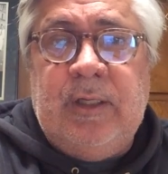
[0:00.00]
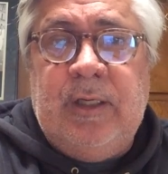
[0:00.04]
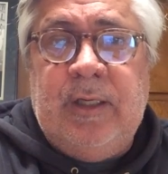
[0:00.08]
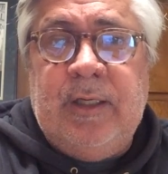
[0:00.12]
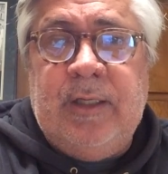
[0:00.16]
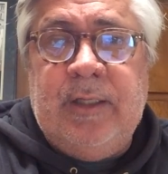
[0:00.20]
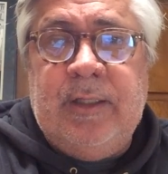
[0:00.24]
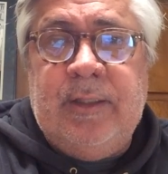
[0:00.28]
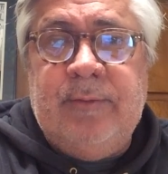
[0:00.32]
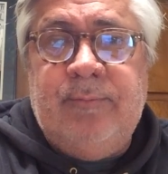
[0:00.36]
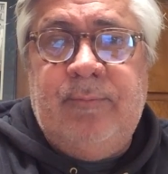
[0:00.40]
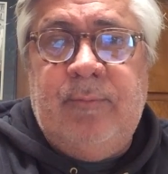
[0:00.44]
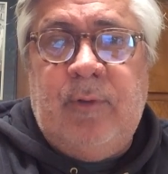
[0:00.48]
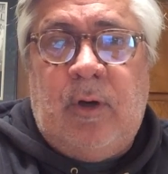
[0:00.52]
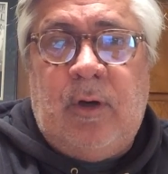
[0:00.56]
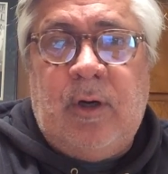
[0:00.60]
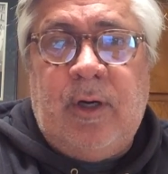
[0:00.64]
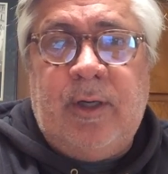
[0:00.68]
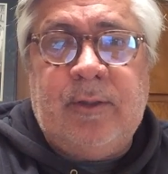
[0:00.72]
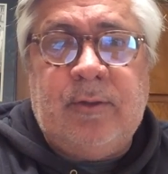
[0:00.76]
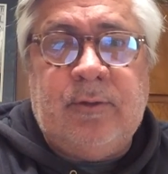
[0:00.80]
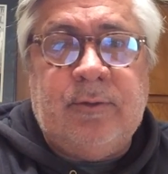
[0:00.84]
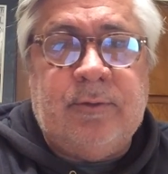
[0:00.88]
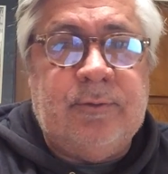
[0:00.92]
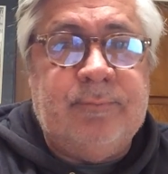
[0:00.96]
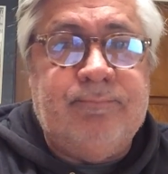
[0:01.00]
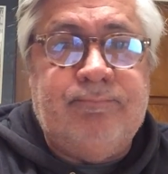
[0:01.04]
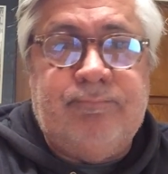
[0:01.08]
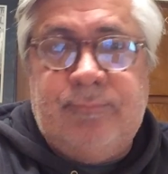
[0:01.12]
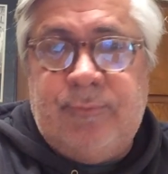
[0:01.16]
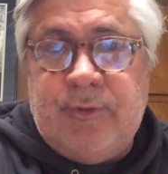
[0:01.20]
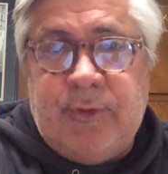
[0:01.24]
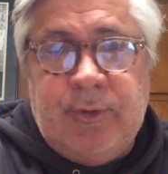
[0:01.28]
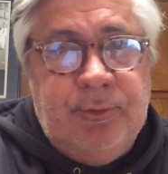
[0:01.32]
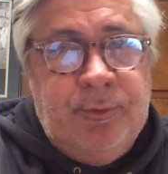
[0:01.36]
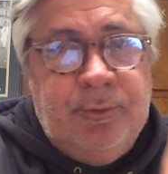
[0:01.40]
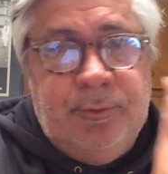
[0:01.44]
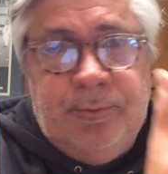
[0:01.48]
Article
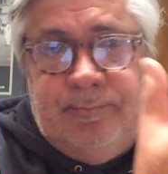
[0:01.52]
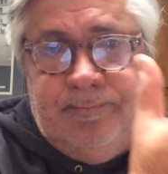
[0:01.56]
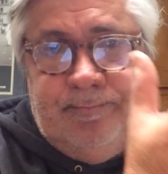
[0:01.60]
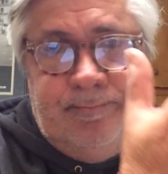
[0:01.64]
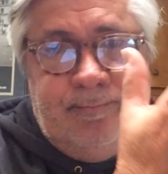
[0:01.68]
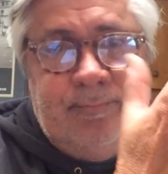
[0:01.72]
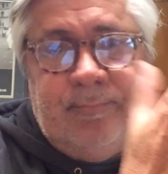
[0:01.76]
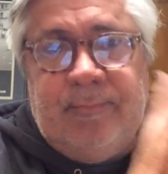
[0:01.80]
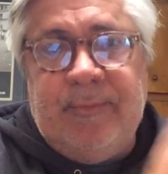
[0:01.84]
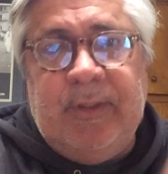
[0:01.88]
2